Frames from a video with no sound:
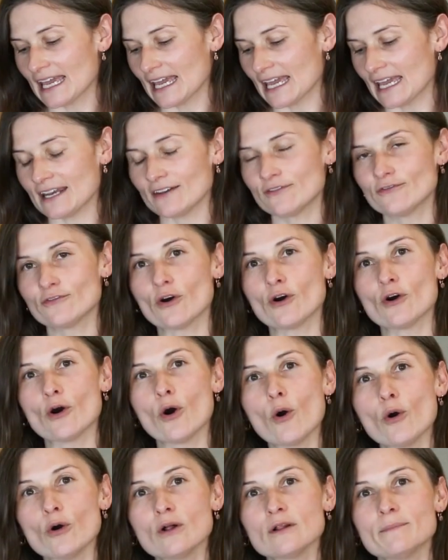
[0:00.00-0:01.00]
And for
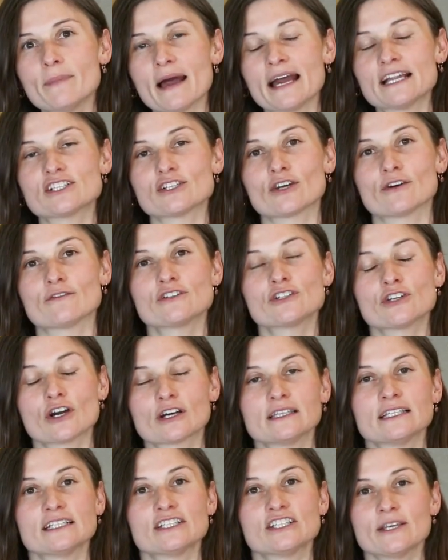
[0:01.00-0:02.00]
a whole batch of
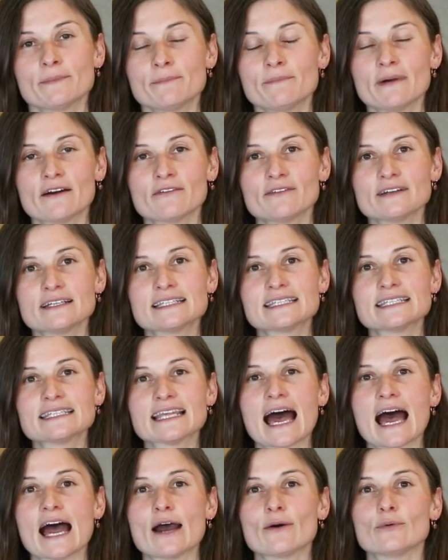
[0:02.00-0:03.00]
chocolate chip muffins,
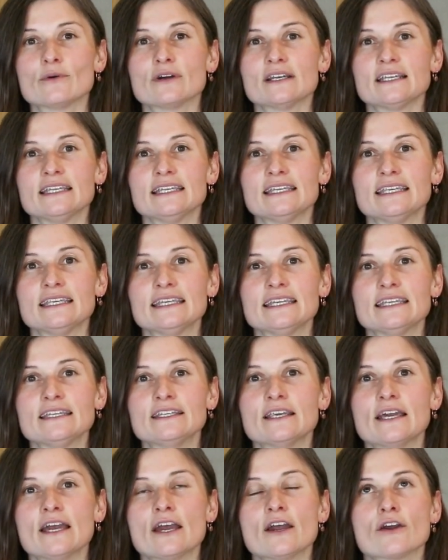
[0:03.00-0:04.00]
I would
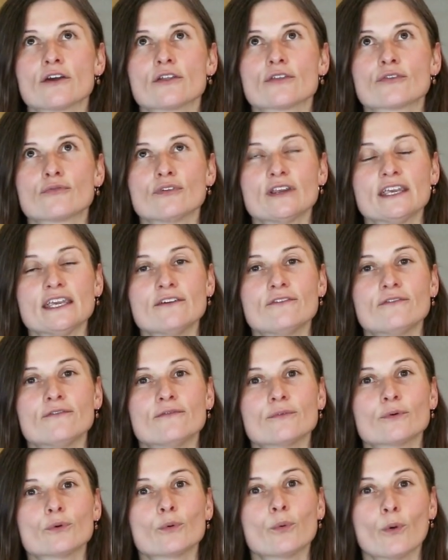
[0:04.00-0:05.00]
need
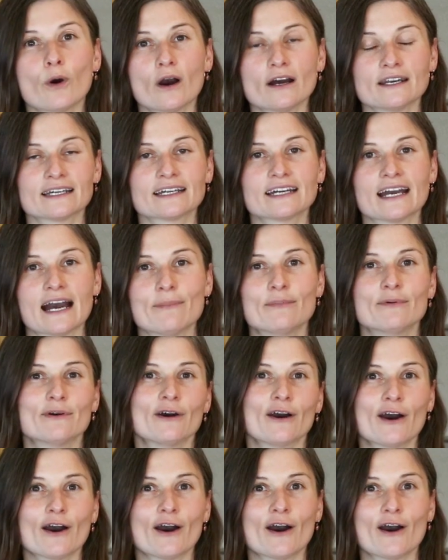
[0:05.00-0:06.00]
3/4 cup
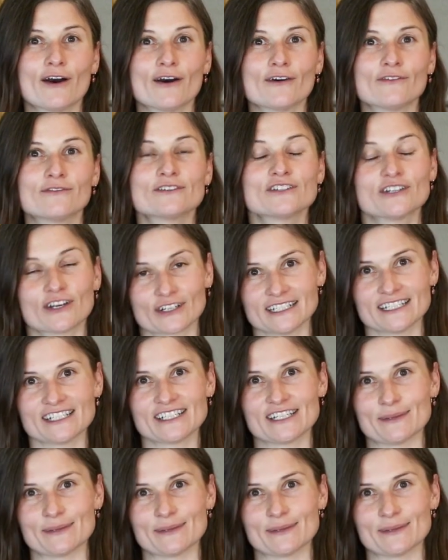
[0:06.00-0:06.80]
of chocolate